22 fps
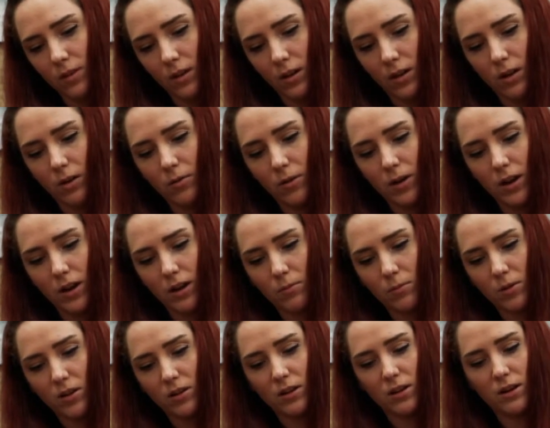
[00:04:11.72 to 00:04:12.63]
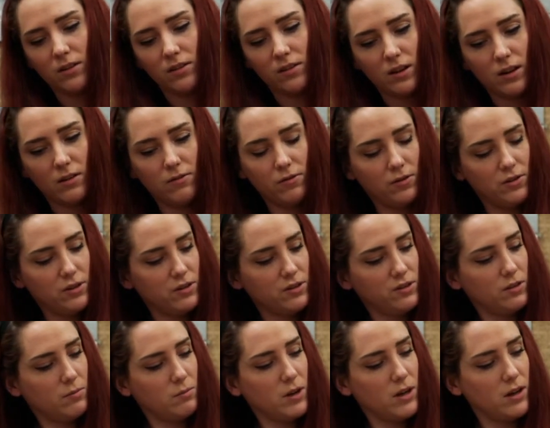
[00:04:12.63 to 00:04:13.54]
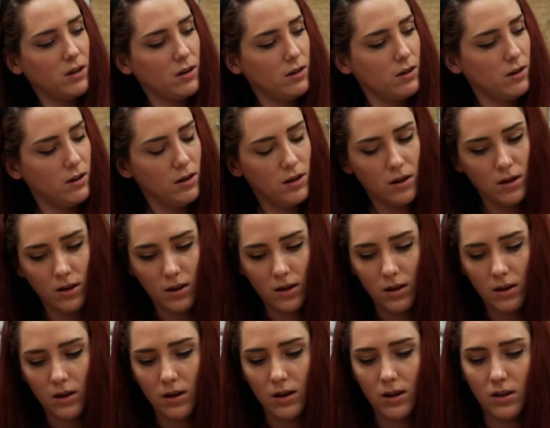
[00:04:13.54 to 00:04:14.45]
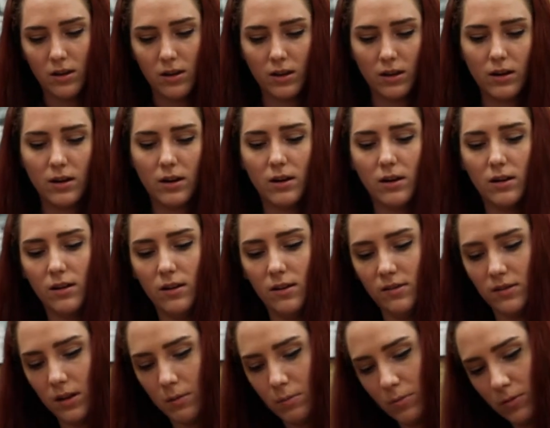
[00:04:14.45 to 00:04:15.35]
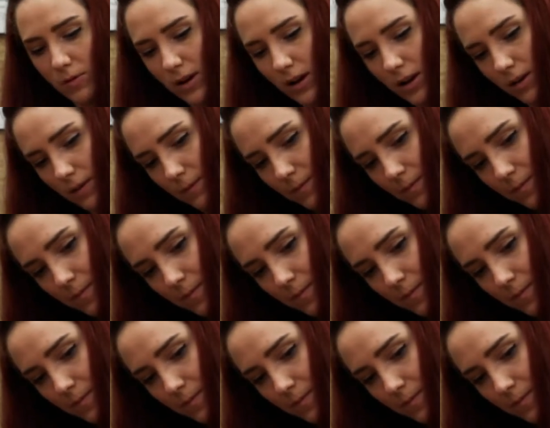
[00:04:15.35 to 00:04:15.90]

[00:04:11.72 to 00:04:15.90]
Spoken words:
All right, I'm going to let it set for just a minute and then kind of separate.